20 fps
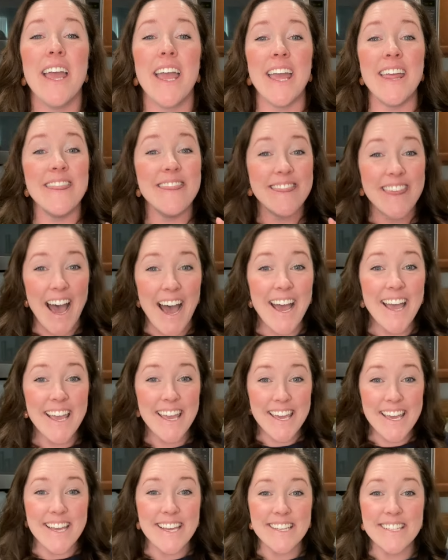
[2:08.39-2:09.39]
And that
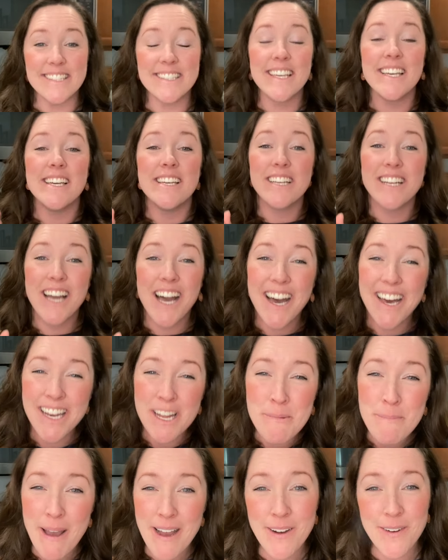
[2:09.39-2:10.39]
is
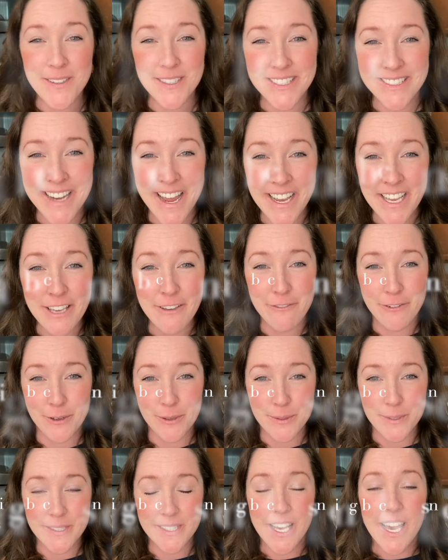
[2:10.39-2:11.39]
cutting back on snacky
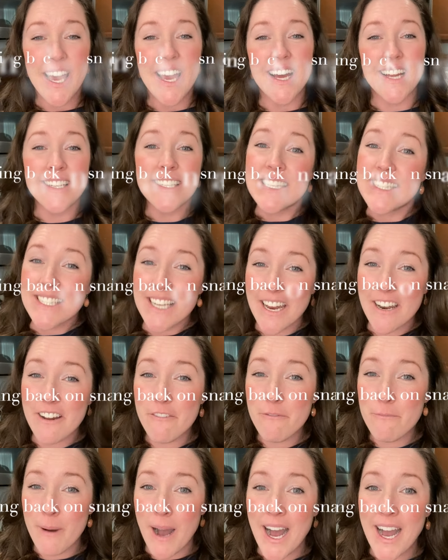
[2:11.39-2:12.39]
foods. Instead
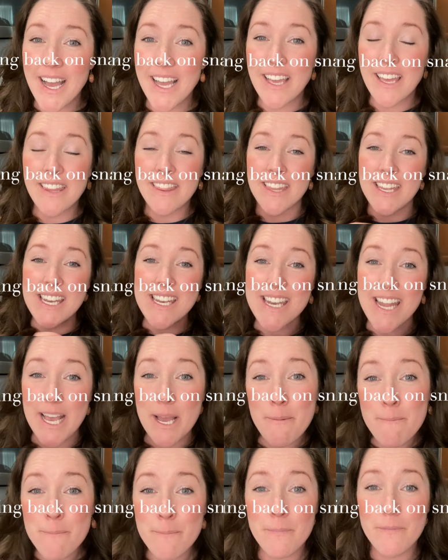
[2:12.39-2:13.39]
of buying the
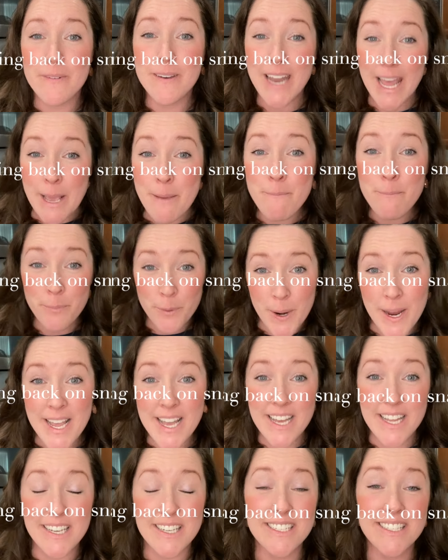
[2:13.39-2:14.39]
name, name
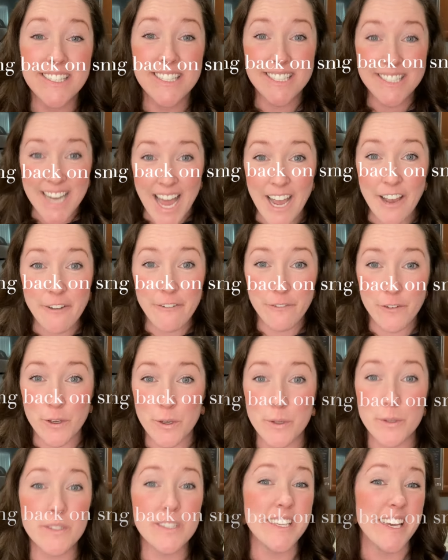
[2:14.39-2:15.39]
brand snack
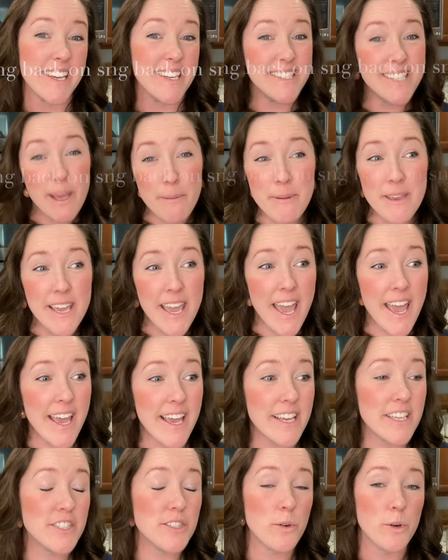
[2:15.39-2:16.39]
foods like Debbie
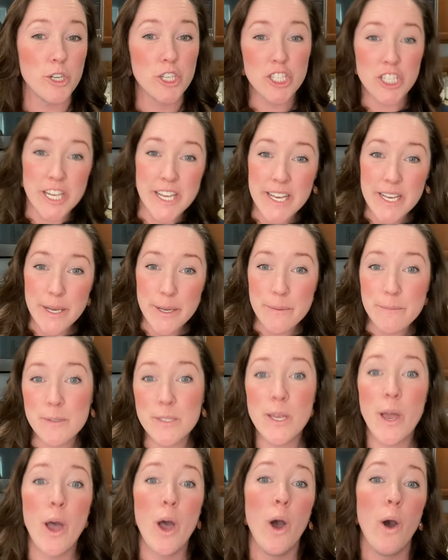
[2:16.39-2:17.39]
cakes or chips
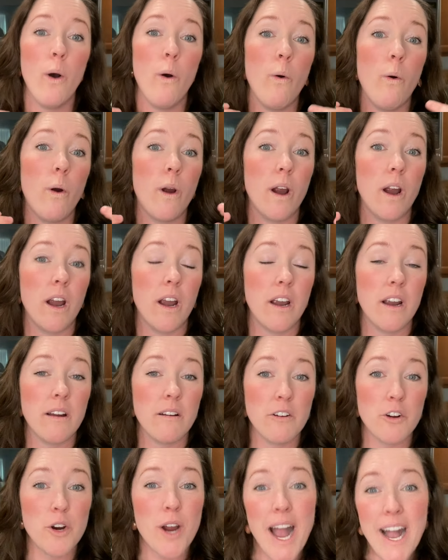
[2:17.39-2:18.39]
or
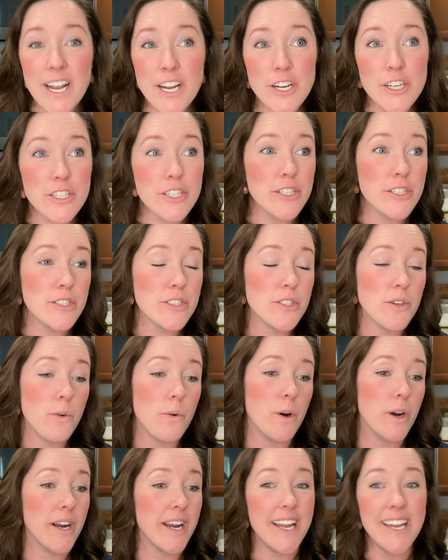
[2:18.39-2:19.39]
crackers
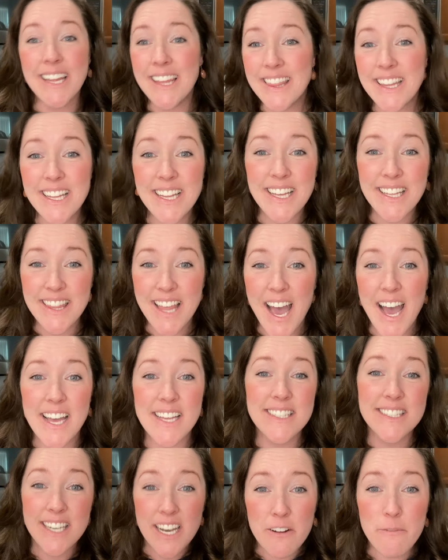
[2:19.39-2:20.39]
or anything like that,
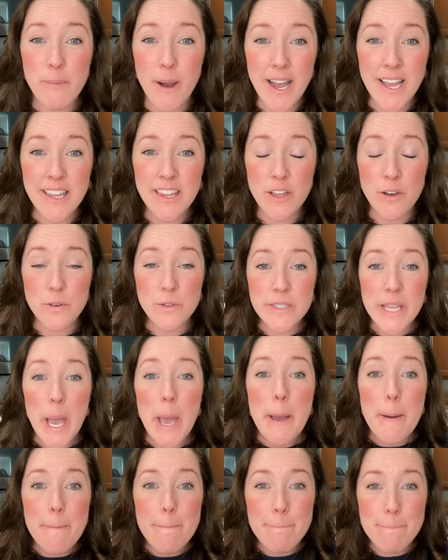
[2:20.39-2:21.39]
instead of buying those,
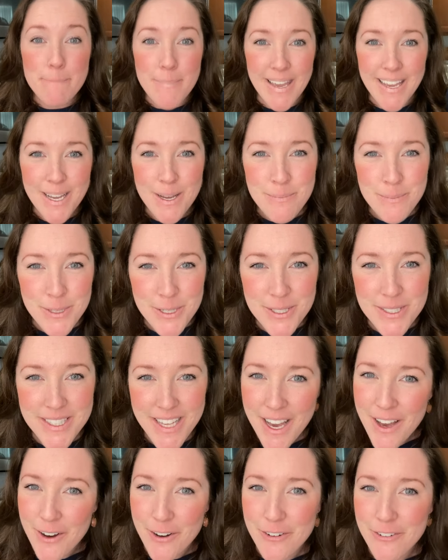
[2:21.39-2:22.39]
make them
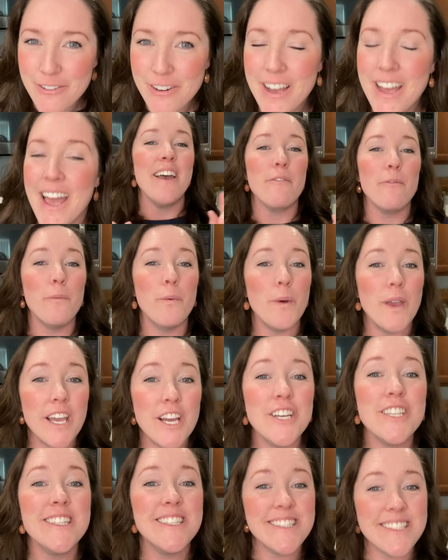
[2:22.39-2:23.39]
yourself. We
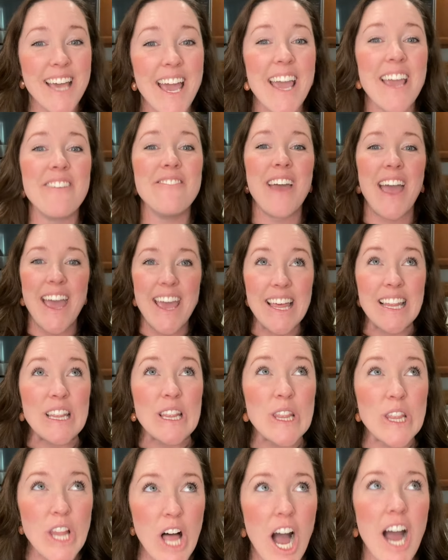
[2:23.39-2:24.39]
could save a
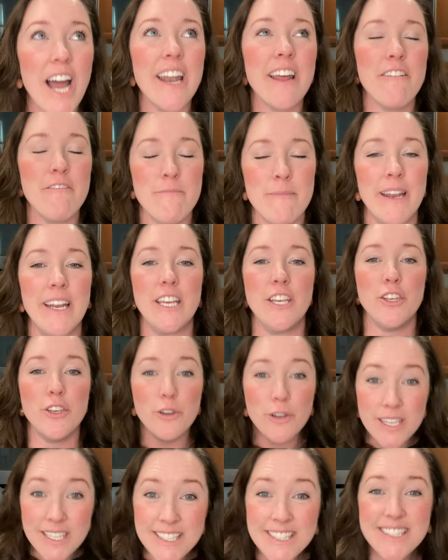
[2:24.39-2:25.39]
lot of money. You
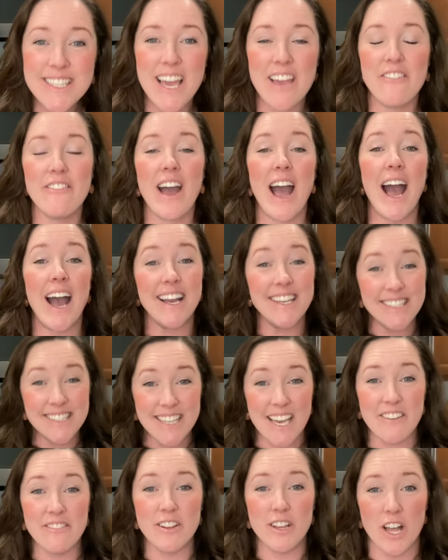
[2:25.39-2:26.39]
can save, I
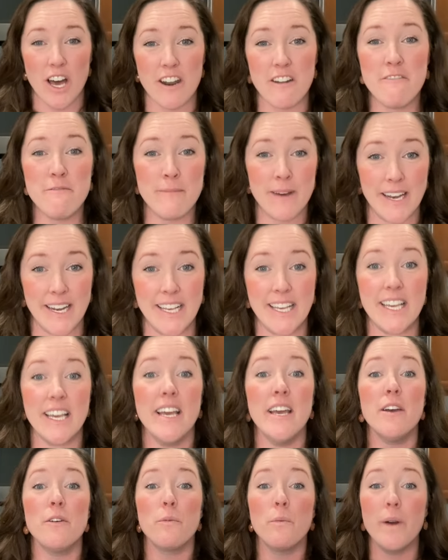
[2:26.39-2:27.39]
save a lot of money
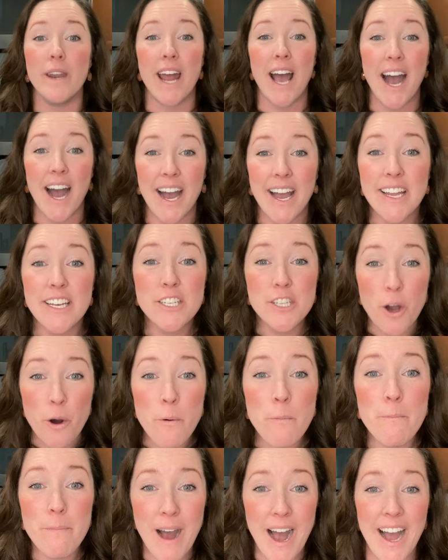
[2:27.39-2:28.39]
when I
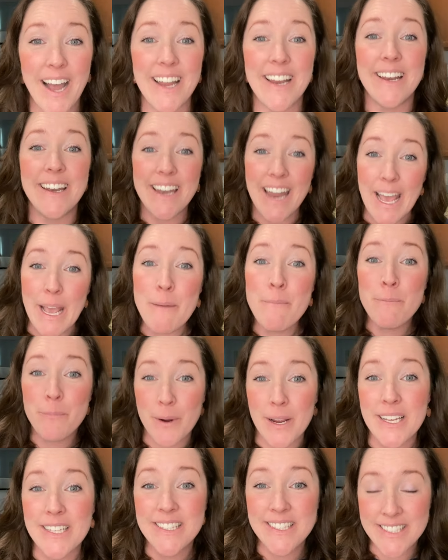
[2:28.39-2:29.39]
don't buy name
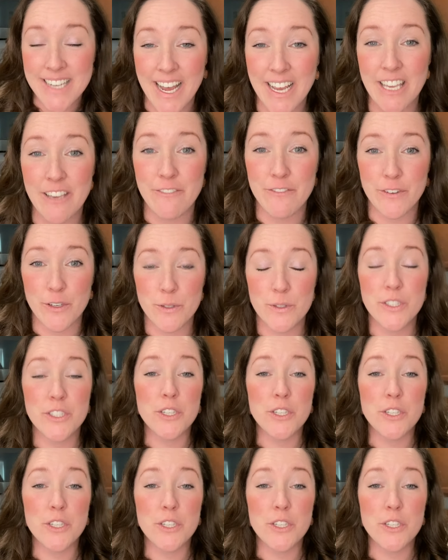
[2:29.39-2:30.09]
brand snacky foods.